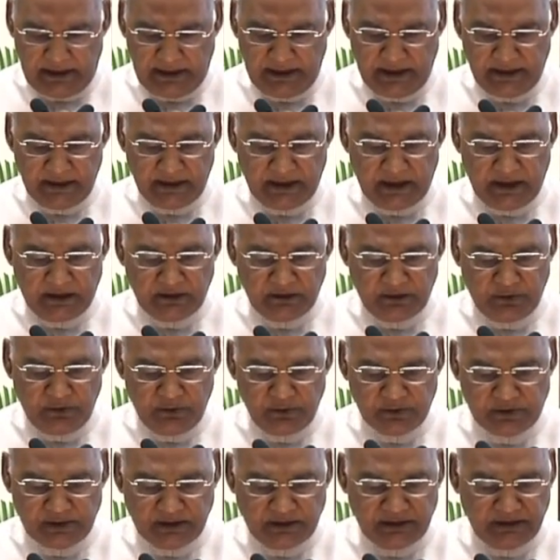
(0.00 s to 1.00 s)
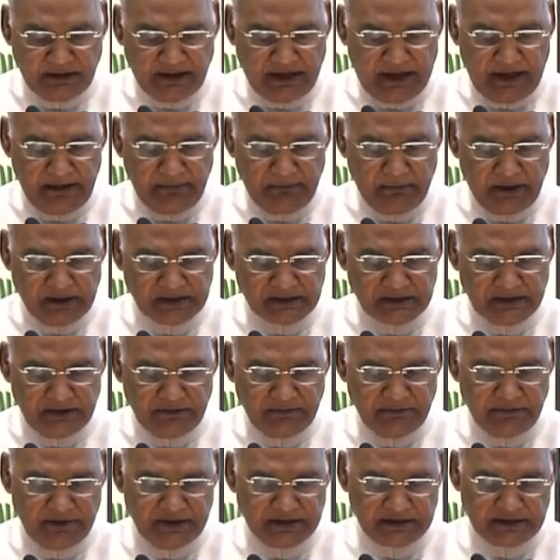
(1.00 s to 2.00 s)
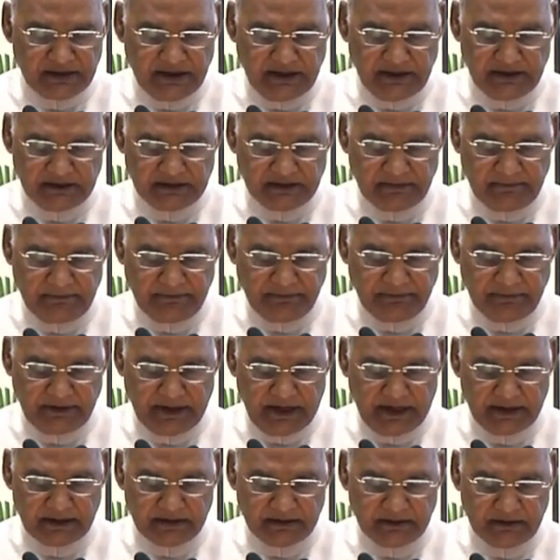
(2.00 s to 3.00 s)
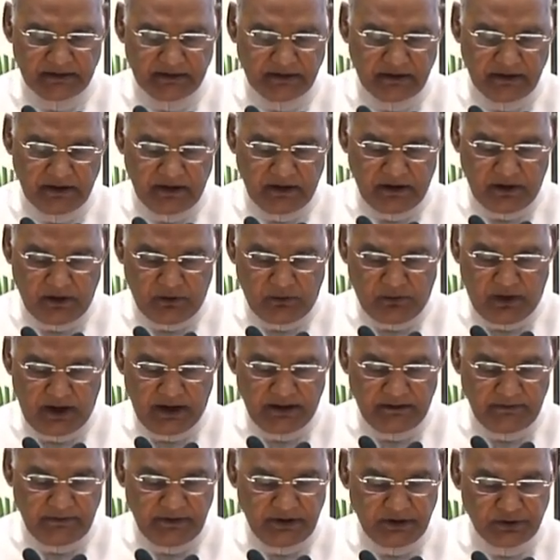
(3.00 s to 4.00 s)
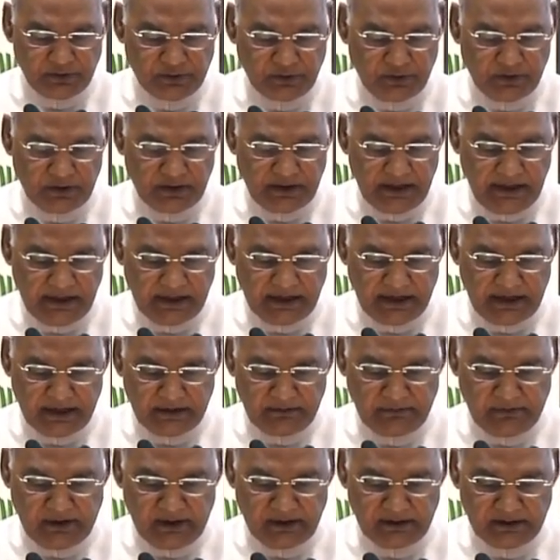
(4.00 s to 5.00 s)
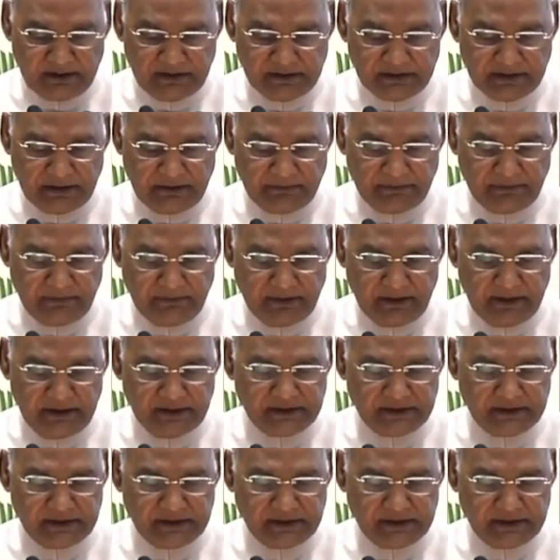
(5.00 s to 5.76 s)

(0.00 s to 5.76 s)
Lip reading: In conclusion, I must emphasize that while we should take advantage of our